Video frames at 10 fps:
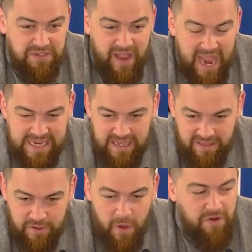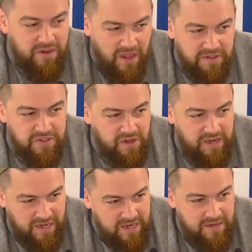of hadith. Go to Riyad
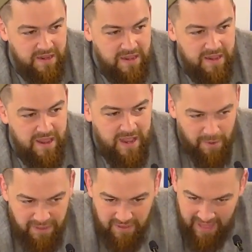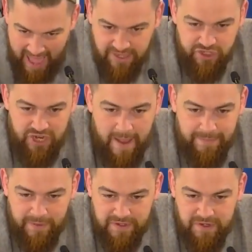al-Salihin and go to the last
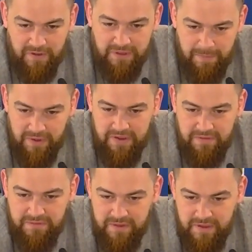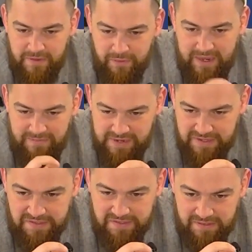chapter. It's called the Book of
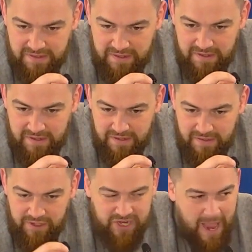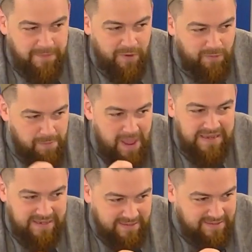Forgiveness, the chapter on
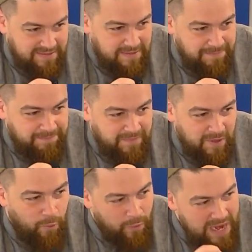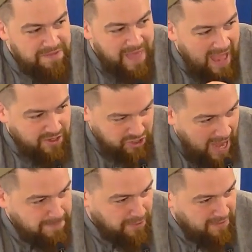repentance. Read that
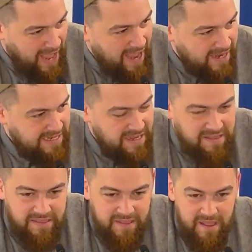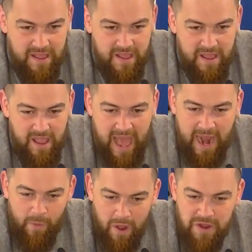chapter of ahadith, and
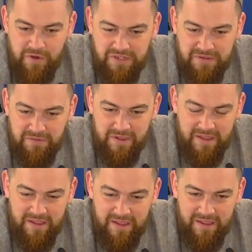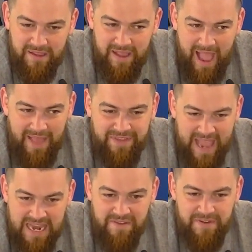I want you to, at the
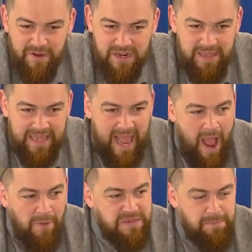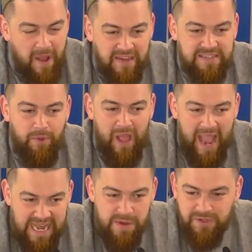end of it, you're going to be like, how is it possible
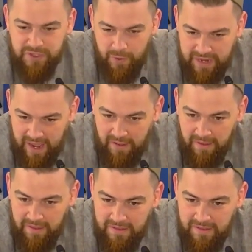anyone's going to hell?